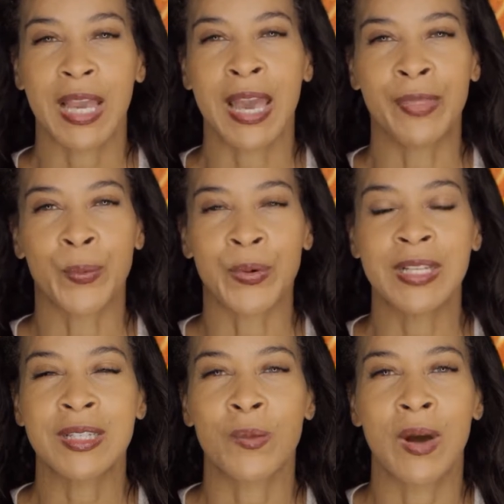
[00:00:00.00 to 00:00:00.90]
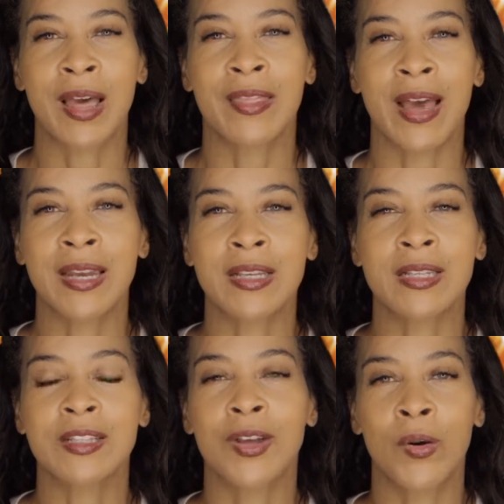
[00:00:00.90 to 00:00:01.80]
And the reason why that is
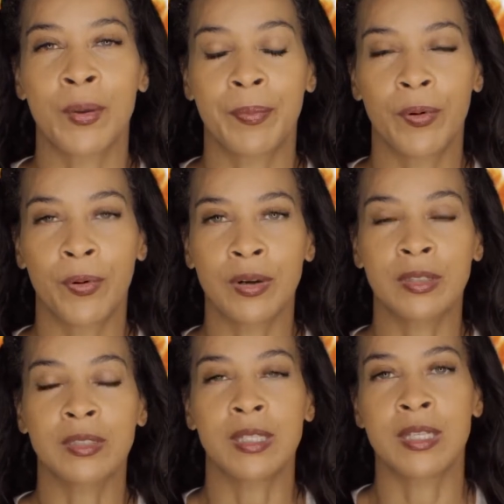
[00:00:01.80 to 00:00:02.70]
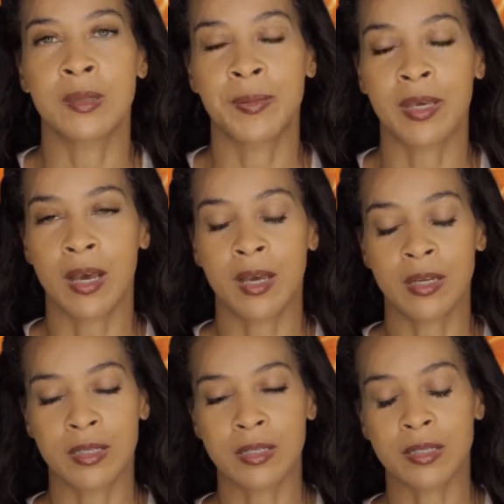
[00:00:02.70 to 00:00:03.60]
so important is
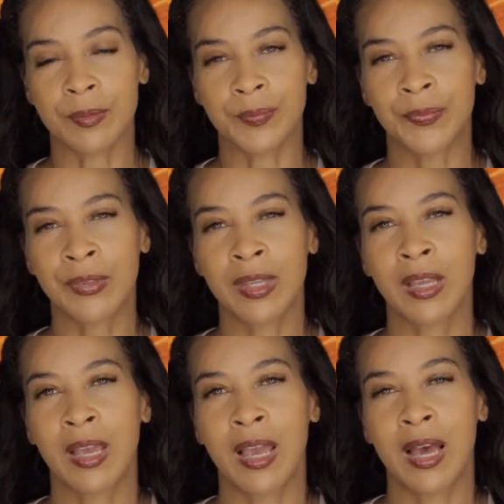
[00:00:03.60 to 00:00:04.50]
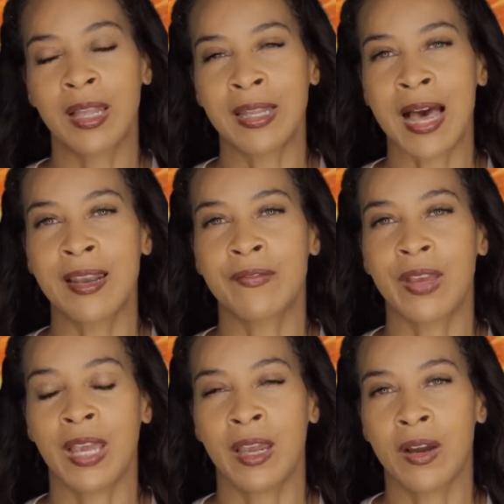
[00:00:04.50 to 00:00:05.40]
because a lot of
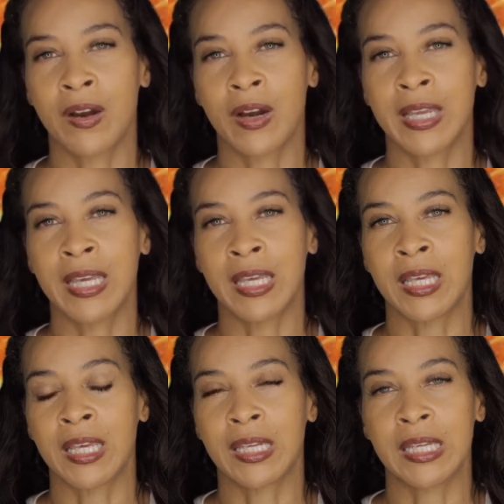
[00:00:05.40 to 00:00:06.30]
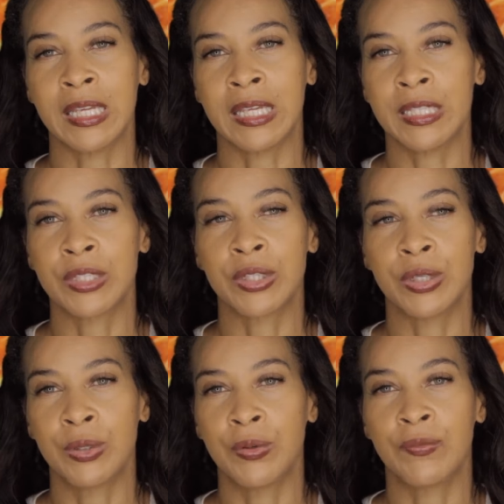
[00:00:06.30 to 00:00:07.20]
air can get
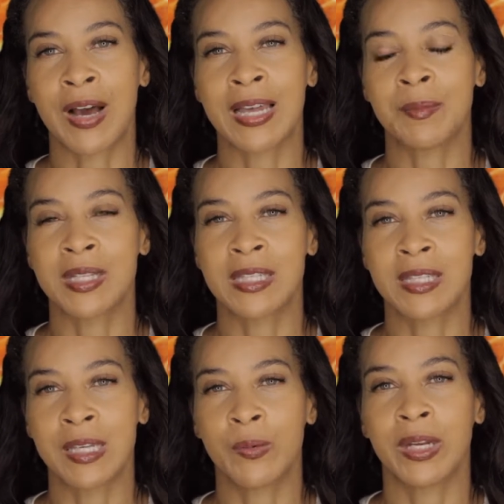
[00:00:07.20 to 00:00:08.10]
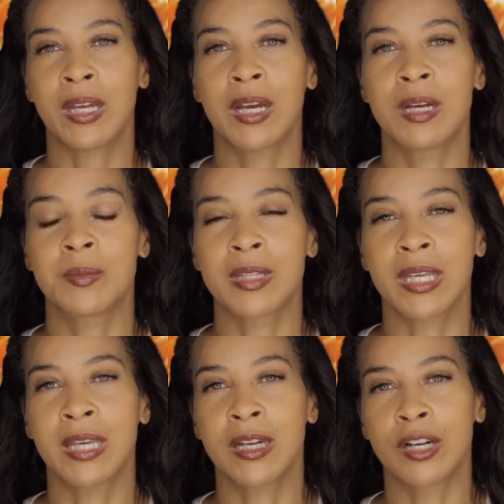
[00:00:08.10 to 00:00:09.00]
into vitamin C when it comes
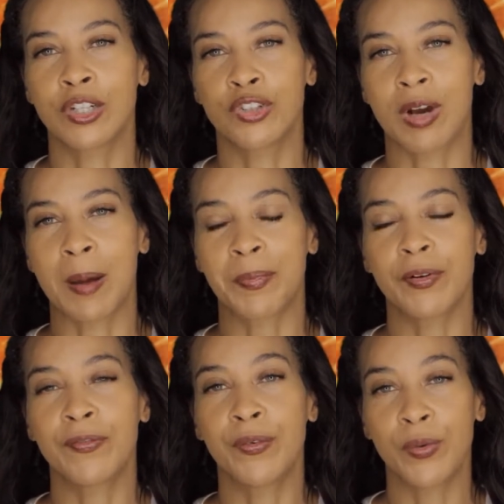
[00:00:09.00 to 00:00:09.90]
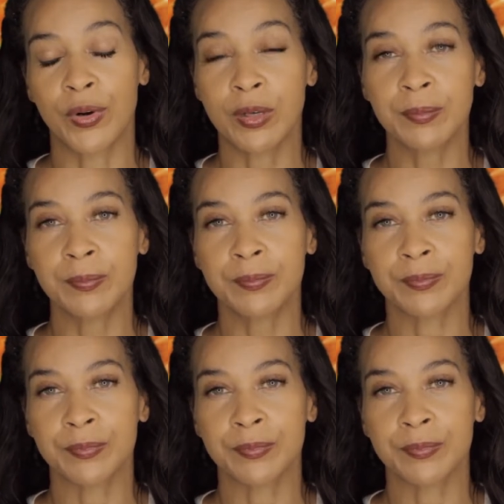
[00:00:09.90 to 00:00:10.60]
in a dropper form.